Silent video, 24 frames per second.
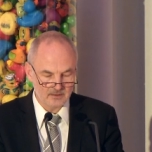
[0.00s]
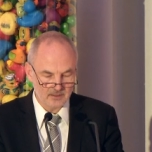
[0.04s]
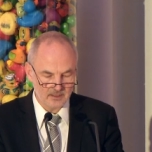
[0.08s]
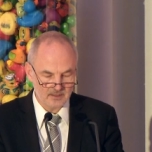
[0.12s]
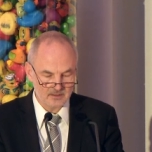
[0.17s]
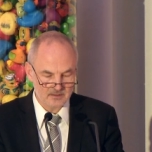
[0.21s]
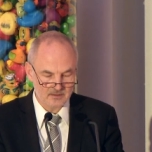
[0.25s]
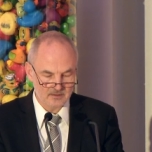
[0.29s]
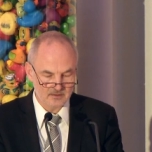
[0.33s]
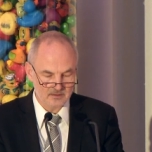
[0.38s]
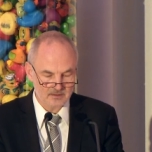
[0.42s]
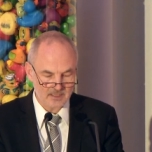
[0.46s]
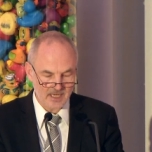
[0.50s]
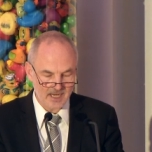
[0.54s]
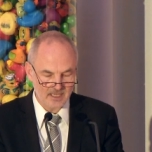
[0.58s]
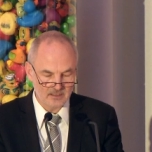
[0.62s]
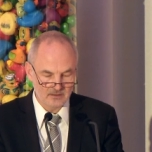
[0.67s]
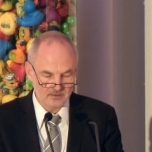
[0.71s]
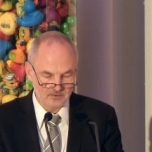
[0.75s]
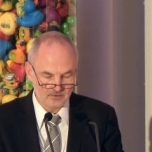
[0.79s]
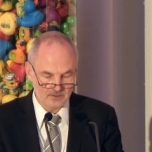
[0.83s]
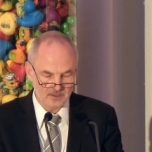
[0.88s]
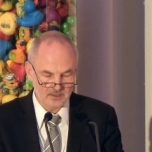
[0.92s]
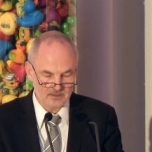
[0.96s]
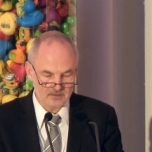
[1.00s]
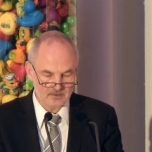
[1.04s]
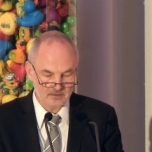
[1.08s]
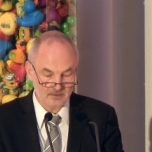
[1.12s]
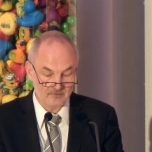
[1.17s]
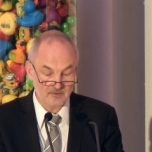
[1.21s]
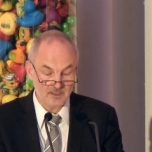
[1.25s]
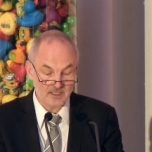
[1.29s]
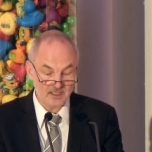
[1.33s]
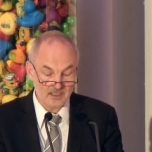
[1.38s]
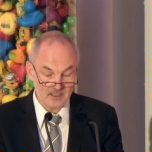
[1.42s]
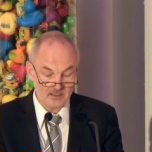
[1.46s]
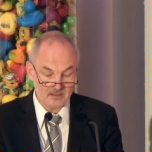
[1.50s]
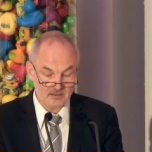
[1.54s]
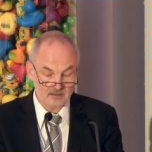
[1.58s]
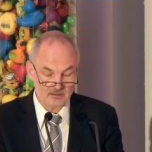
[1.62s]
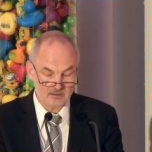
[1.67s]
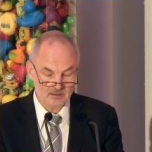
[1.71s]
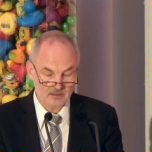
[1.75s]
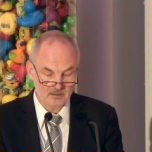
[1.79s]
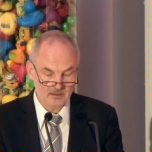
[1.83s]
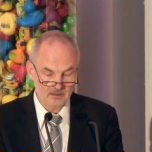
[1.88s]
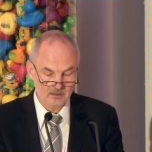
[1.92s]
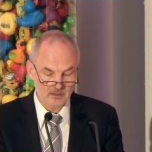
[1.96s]
Nations and UNICEF
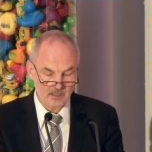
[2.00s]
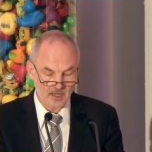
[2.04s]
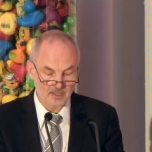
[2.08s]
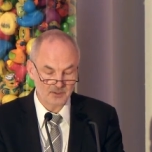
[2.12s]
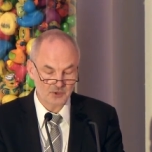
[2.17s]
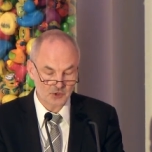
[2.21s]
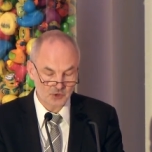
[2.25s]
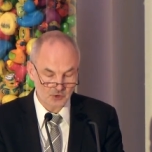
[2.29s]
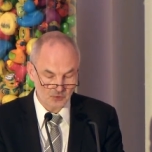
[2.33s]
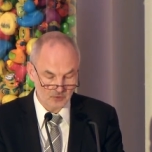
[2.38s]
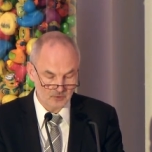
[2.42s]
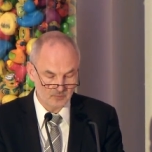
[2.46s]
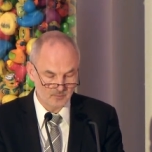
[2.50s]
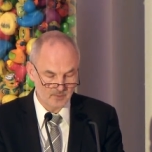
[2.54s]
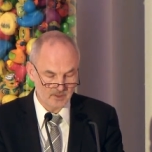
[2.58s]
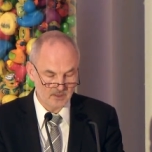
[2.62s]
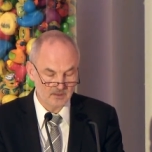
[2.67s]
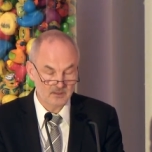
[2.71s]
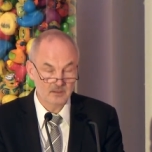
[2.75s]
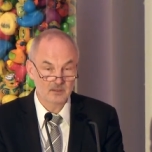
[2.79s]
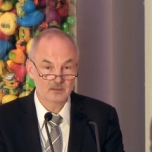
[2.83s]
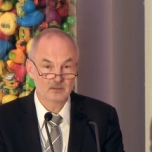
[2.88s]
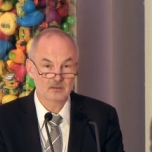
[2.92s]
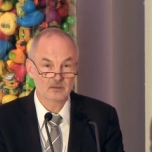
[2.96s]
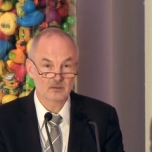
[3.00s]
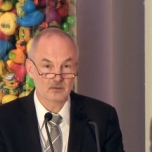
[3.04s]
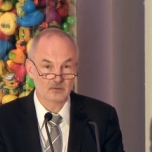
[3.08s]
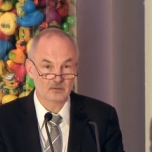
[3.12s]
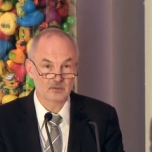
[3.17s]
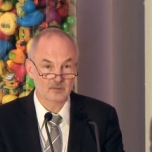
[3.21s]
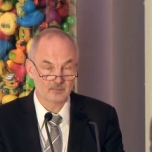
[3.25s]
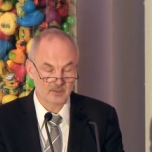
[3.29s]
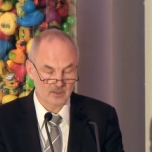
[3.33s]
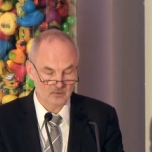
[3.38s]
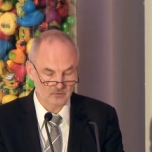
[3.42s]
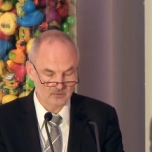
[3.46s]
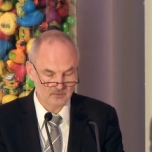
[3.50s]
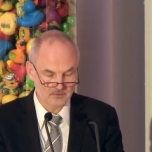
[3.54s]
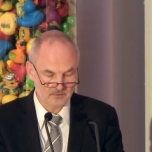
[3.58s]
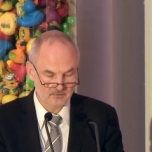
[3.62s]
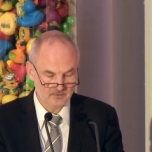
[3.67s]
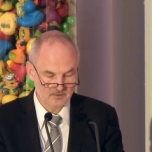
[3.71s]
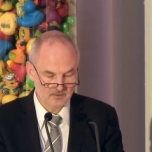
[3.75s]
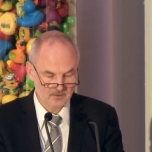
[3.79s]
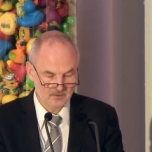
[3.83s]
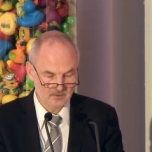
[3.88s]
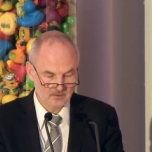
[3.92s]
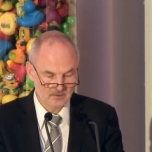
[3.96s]
is and should be all about.
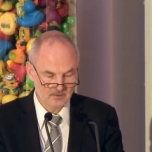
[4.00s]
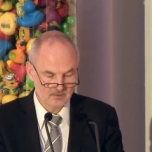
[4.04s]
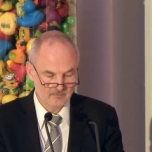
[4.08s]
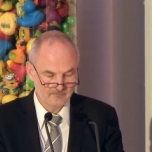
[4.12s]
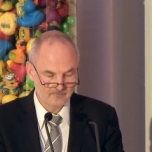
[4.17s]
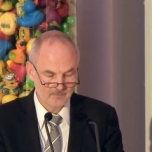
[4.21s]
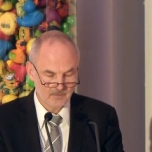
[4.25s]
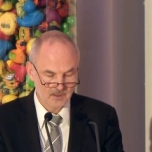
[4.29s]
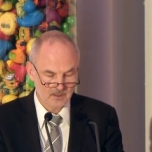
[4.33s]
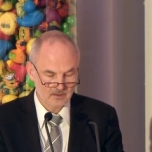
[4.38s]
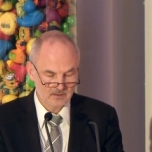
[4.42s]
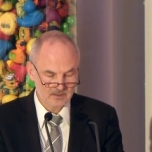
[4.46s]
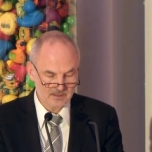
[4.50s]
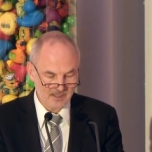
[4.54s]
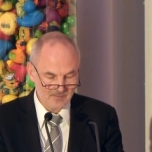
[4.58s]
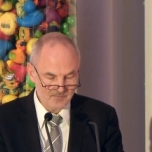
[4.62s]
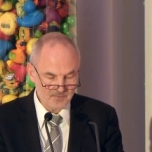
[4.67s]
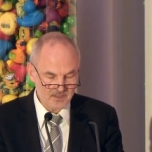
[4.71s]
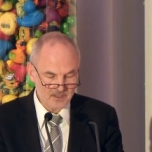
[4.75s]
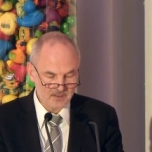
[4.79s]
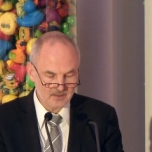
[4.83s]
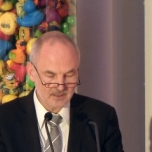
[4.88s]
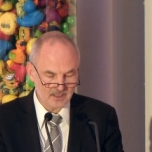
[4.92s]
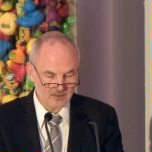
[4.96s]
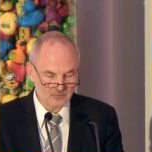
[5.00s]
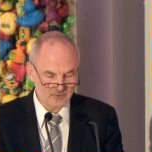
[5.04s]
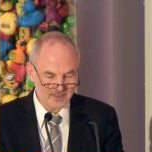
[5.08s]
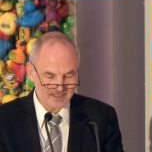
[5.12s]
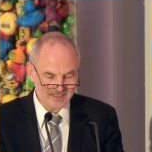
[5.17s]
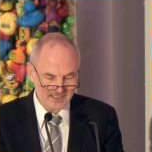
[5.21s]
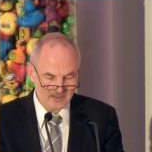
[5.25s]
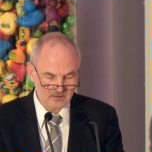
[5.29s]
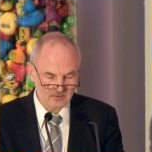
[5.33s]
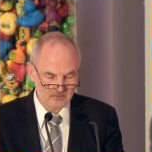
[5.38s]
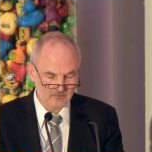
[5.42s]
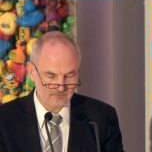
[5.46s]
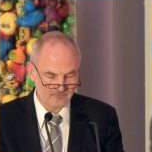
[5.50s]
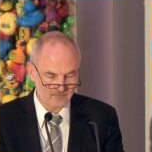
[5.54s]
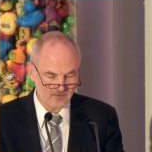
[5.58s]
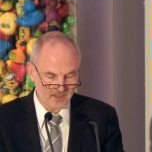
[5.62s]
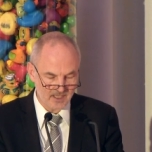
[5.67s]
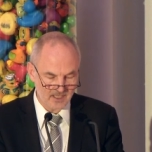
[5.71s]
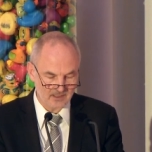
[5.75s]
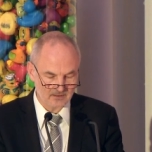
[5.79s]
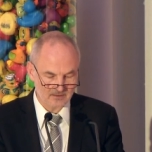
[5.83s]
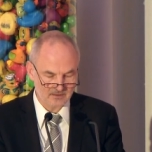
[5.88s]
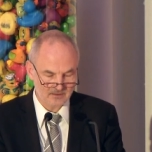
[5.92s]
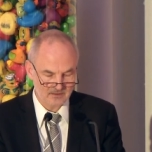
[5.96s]
Something that we tend to
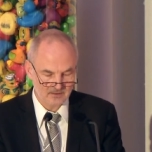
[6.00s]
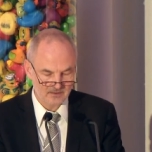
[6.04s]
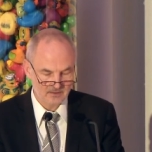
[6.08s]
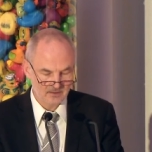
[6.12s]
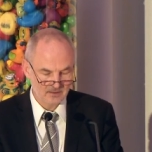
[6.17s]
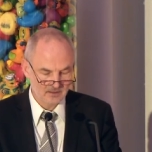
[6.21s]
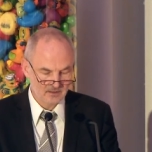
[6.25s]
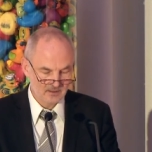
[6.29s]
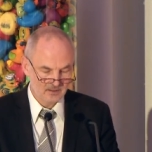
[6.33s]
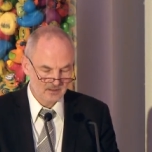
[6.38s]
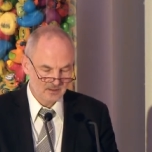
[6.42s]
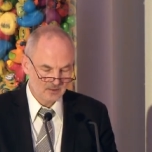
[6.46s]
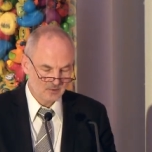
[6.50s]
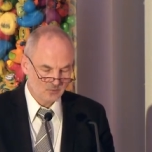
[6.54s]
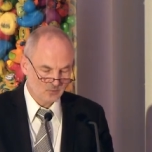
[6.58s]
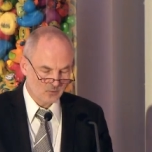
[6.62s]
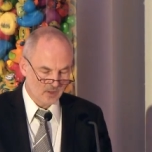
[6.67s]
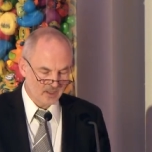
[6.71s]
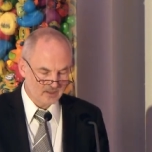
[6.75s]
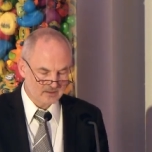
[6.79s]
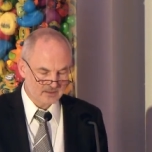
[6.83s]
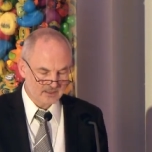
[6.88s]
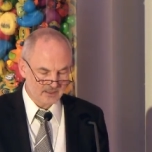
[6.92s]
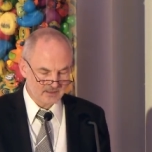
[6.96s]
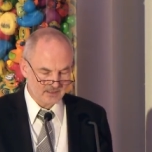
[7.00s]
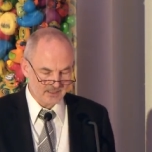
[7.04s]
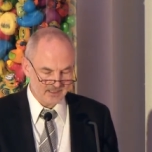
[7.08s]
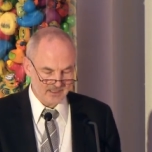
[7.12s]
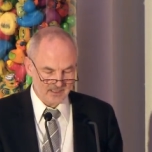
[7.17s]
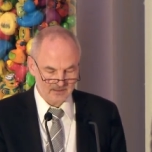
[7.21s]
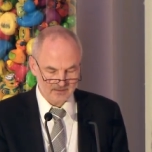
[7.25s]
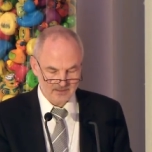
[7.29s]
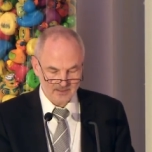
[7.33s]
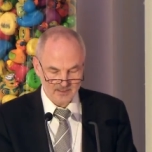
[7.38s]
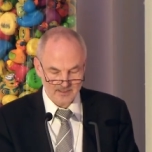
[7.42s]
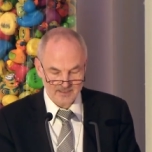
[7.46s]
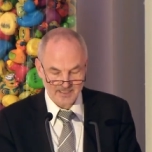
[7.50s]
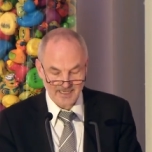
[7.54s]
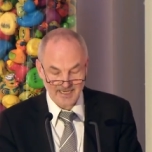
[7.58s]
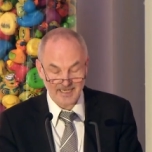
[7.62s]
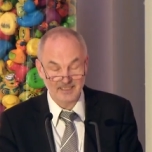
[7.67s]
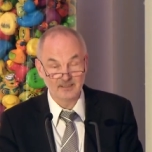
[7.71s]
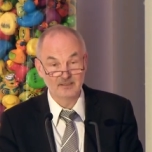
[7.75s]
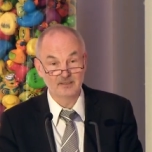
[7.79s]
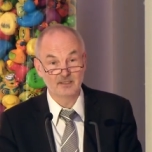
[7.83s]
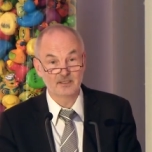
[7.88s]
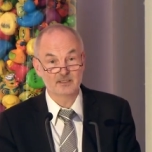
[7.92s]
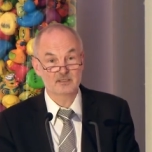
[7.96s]
forget while sitting at these
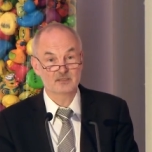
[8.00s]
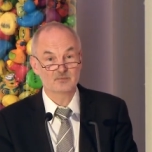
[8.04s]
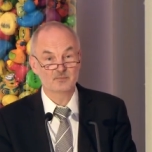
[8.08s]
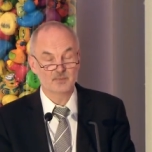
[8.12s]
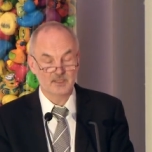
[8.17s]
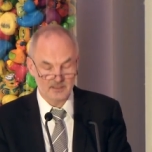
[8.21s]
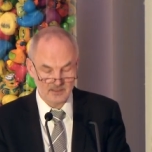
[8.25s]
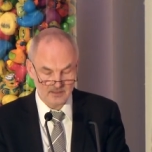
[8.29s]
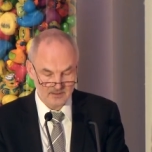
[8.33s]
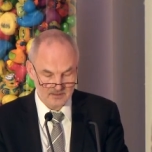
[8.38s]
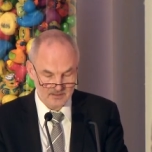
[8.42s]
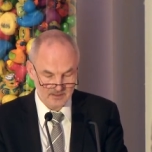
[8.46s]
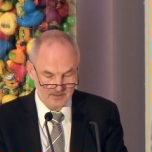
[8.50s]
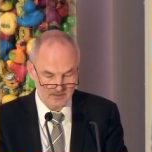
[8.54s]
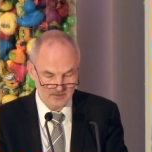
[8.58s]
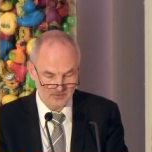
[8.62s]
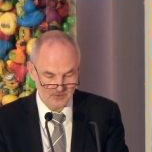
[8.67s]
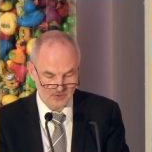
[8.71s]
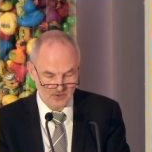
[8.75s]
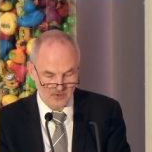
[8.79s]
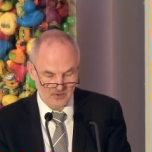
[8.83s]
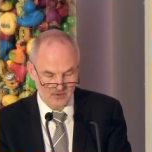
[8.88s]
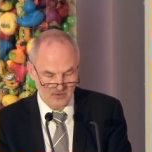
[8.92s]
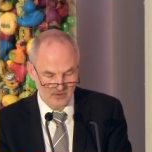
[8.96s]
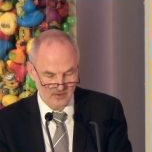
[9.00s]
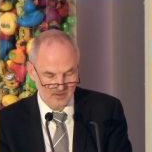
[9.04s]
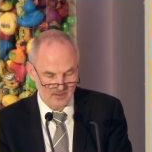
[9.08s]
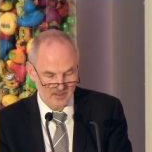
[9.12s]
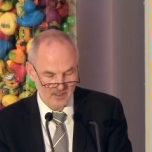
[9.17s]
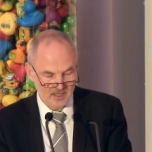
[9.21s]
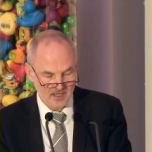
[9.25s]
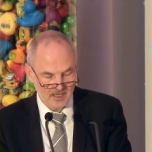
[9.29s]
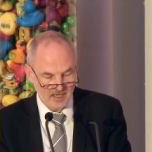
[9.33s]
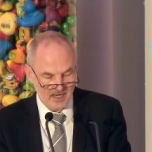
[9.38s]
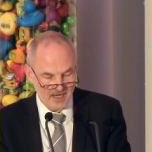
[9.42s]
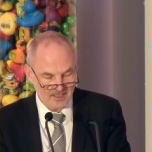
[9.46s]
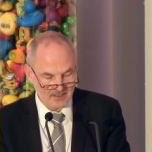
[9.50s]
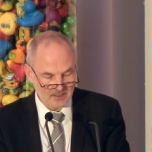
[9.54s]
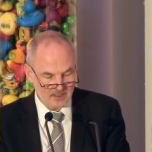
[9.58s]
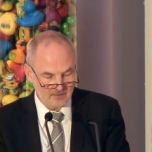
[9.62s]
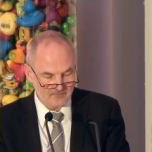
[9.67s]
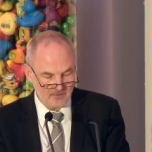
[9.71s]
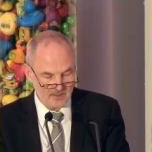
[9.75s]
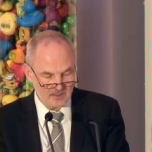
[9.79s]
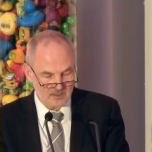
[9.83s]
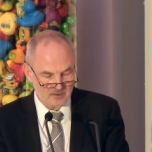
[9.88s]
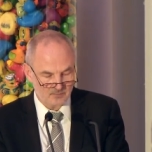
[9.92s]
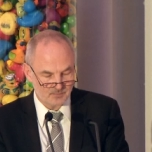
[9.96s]
endless meetings in New York and
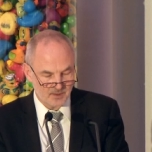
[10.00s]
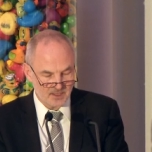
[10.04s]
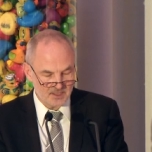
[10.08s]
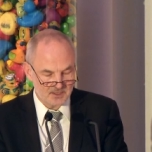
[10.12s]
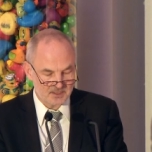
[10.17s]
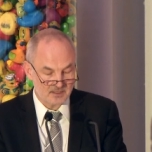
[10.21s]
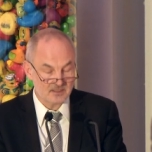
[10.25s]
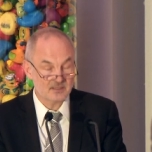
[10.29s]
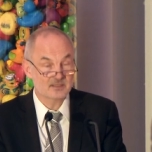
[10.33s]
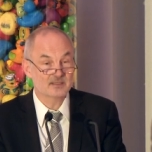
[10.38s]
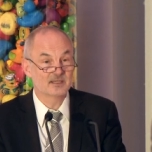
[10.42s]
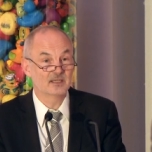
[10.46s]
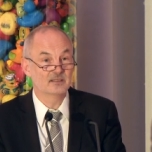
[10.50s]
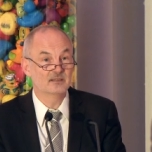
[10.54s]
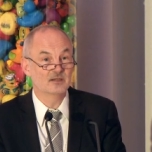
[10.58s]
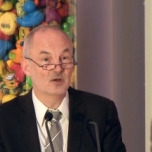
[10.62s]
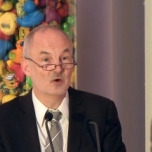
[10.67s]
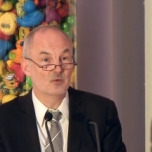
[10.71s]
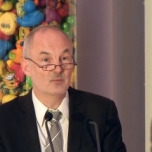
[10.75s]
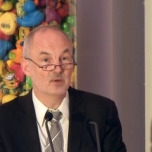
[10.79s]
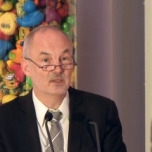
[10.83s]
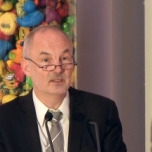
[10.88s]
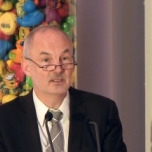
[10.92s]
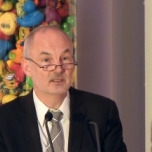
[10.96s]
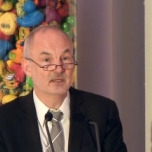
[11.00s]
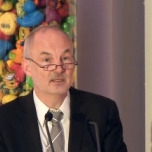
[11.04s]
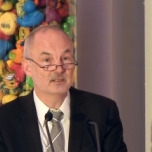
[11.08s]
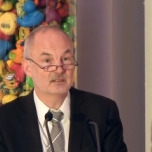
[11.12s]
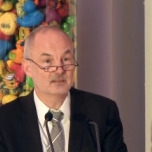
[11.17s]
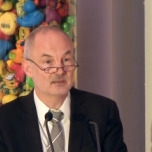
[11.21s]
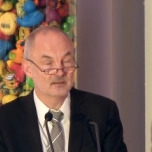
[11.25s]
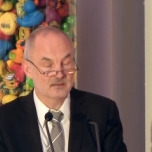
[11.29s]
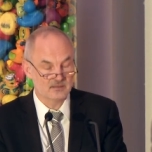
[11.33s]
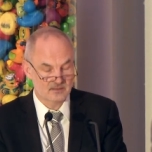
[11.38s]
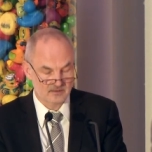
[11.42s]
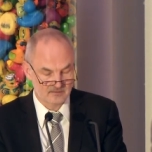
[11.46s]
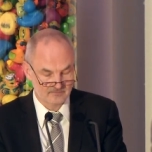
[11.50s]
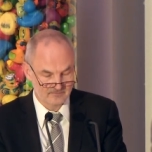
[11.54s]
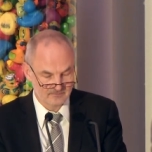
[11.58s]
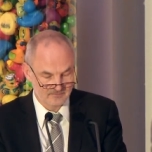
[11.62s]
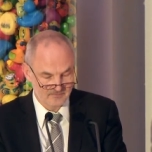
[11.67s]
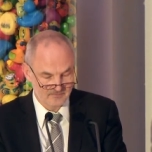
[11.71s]
giving speeches that nobody listens